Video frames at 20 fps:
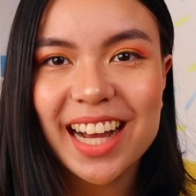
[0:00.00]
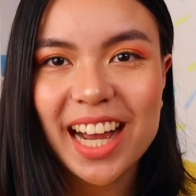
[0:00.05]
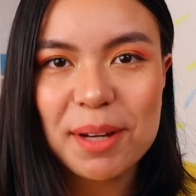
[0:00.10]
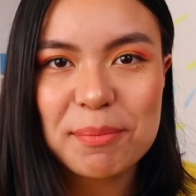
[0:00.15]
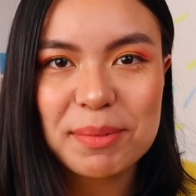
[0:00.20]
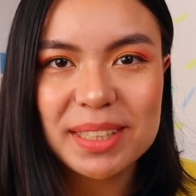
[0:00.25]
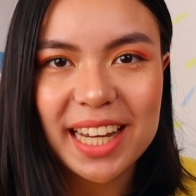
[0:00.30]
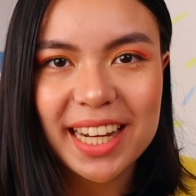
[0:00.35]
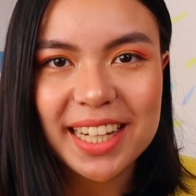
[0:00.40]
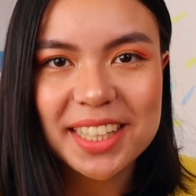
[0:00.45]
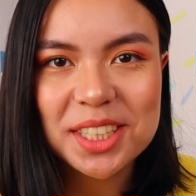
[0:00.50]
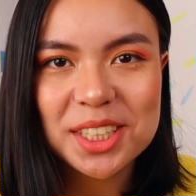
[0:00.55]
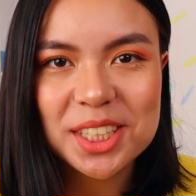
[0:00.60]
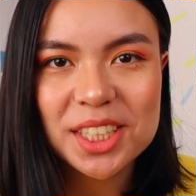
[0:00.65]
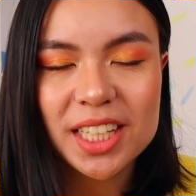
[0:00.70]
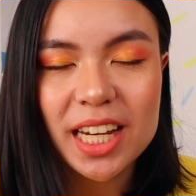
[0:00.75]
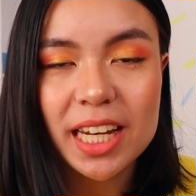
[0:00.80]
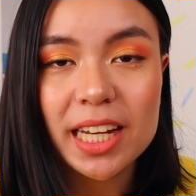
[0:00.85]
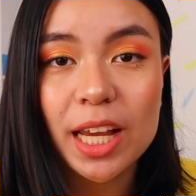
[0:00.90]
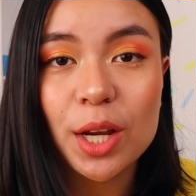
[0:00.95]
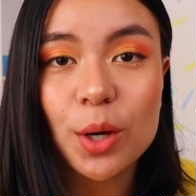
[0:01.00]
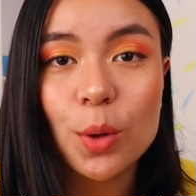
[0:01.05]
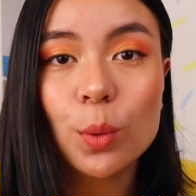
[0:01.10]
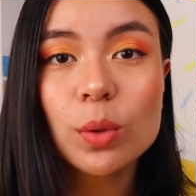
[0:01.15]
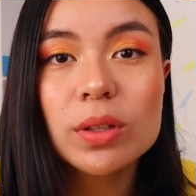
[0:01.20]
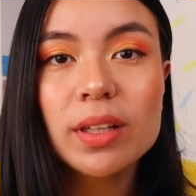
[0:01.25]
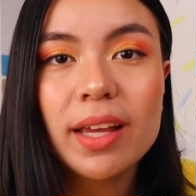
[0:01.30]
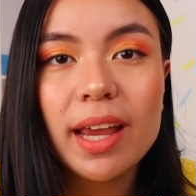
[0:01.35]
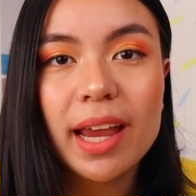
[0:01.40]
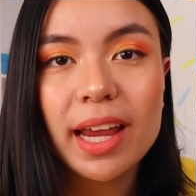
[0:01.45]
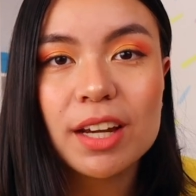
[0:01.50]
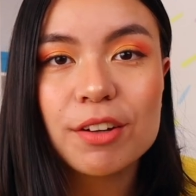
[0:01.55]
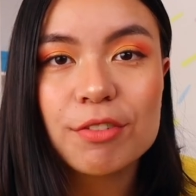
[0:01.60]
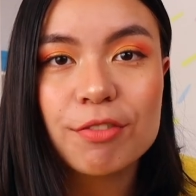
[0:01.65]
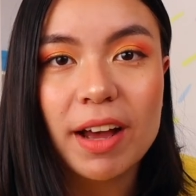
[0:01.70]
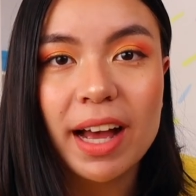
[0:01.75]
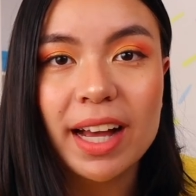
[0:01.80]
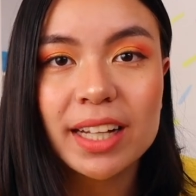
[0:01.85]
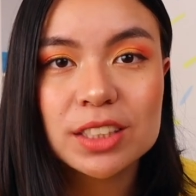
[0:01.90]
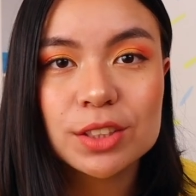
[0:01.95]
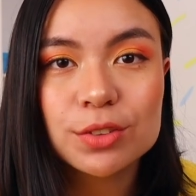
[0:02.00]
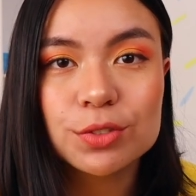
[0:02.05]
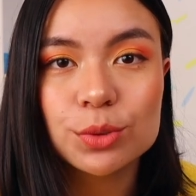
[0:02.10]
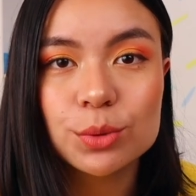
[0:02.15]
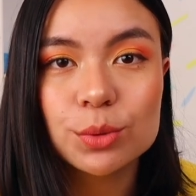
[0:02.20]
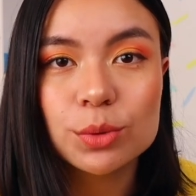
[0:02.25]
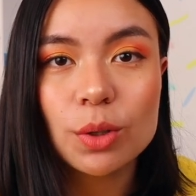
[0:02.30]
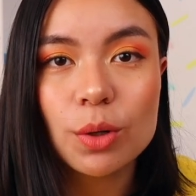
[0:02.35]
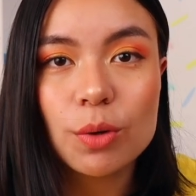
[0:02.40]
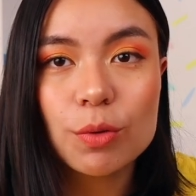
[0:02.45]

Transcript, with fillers: I'm a dietitian and I only ate fast food